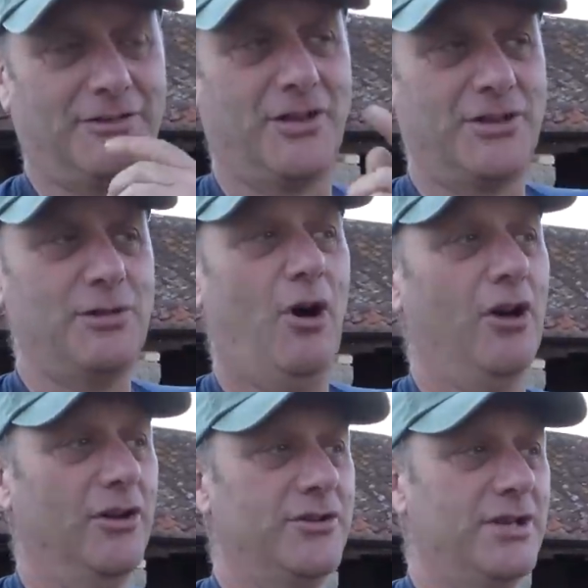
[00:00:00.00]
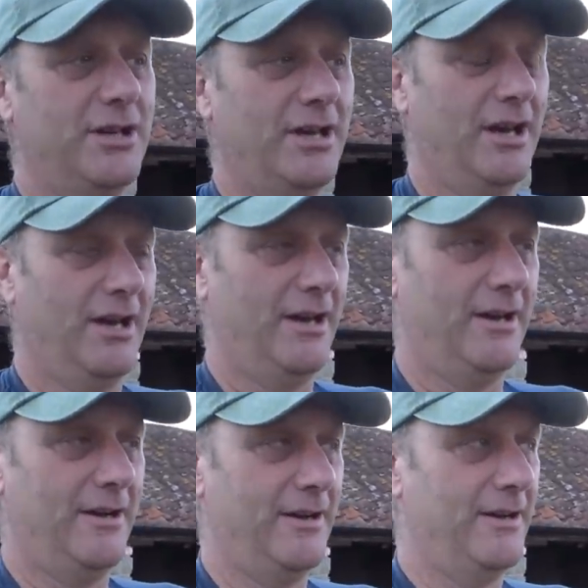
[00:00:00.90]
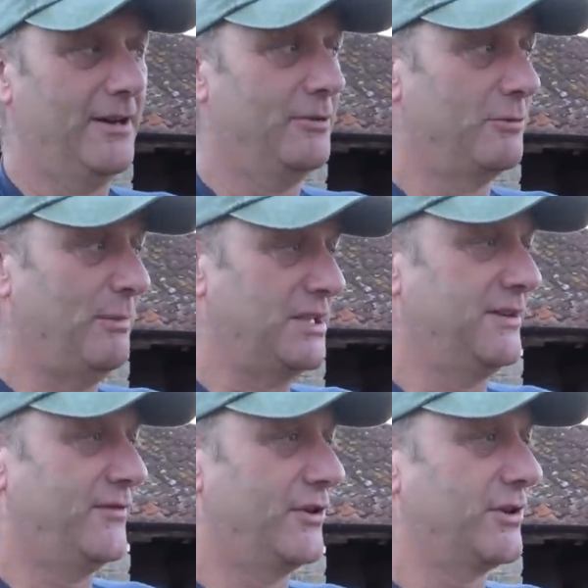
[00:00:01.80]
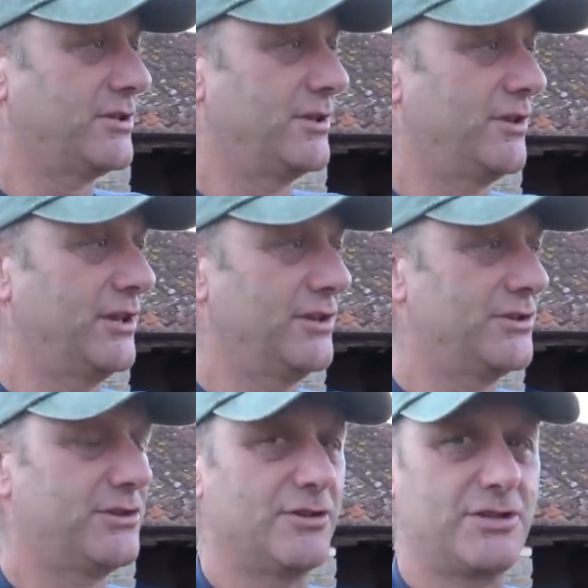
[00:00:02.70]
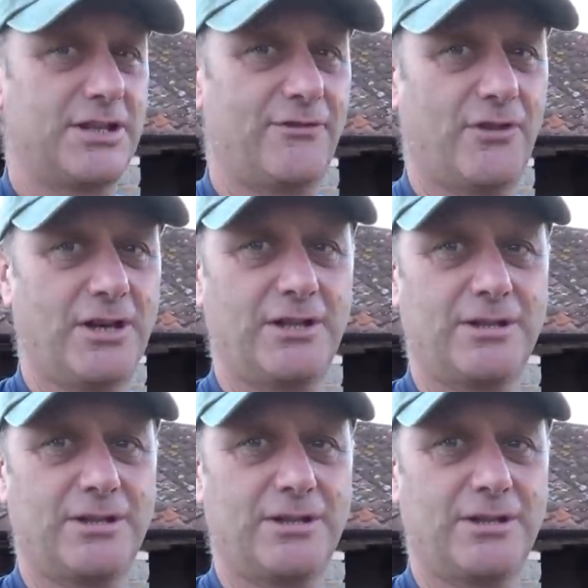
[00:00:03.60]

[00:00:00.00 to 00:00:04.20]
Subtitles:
I've done the New Holland, Massey Ferguson. I think is Thursday, Friday.